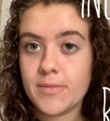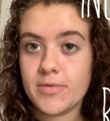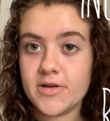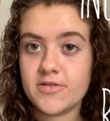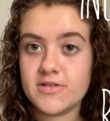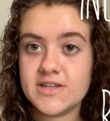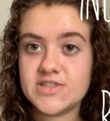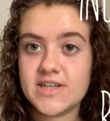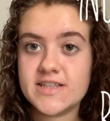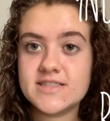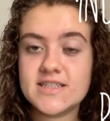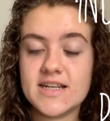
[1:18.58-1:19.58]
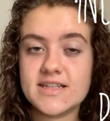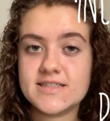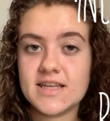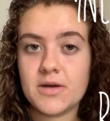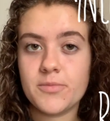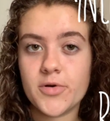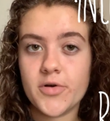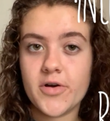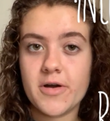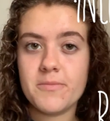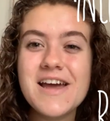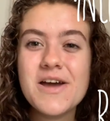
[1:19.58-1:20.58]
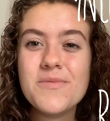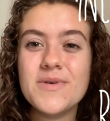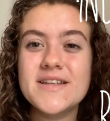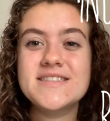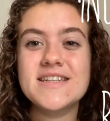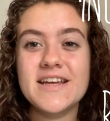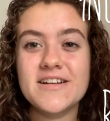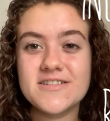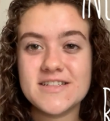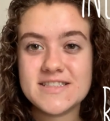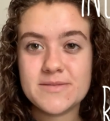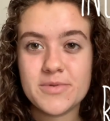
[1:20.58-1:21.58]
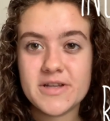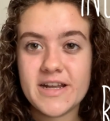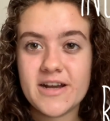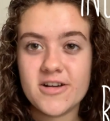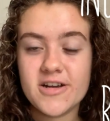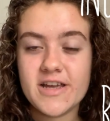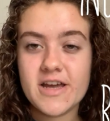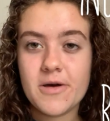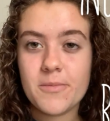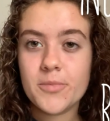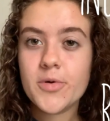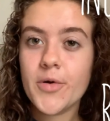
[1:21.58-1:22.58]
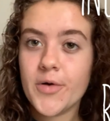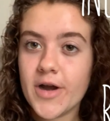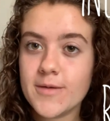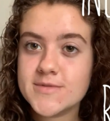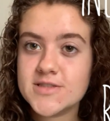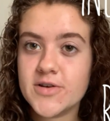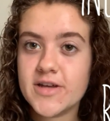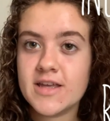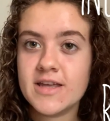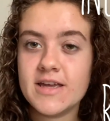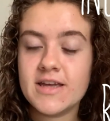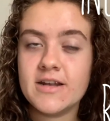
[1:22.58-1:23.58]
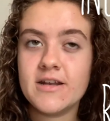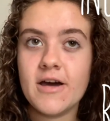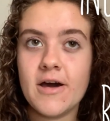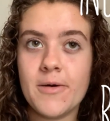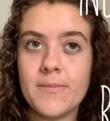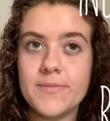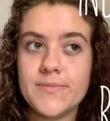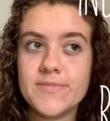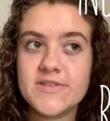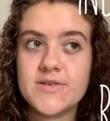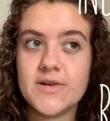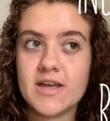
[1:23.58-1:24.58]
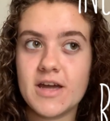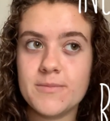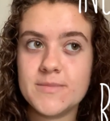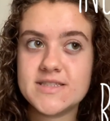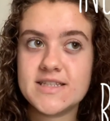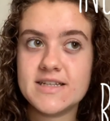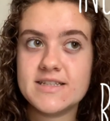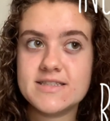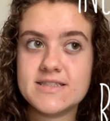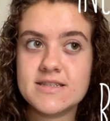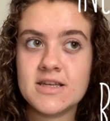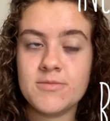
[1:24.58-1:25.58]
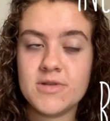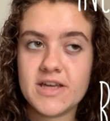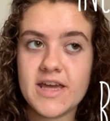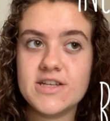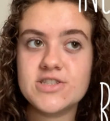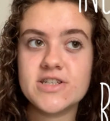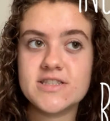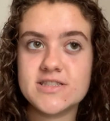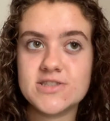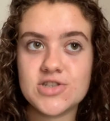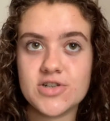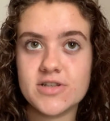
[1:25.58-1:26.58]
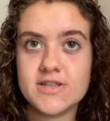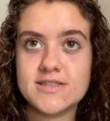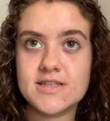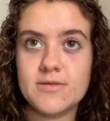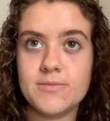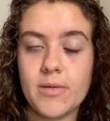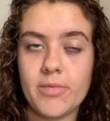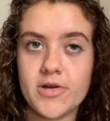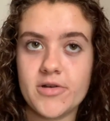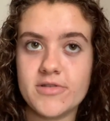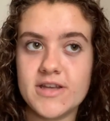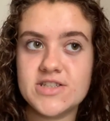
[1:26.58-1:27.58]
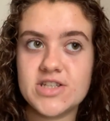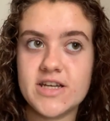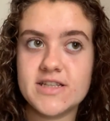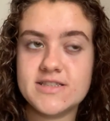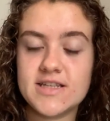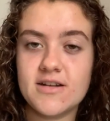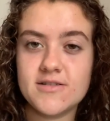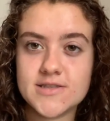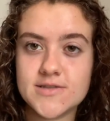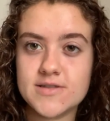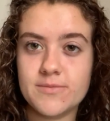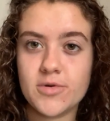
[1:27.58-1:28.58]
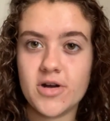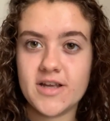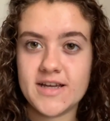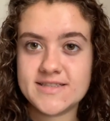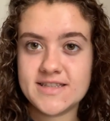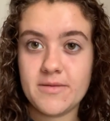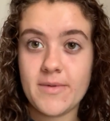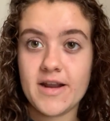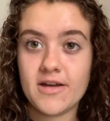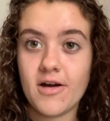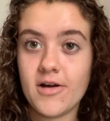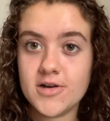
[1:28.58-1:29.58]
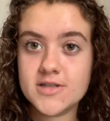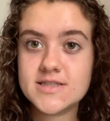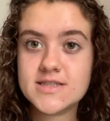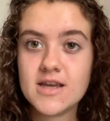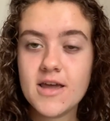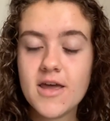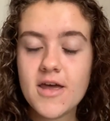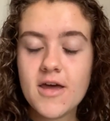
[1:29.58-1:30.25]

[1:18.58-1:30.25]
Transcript: Public Relations, and it's like a program, but it's an interdisciplinary program. So it encompasses communications, journalism, public relations, and also some broadcast cinematic arts.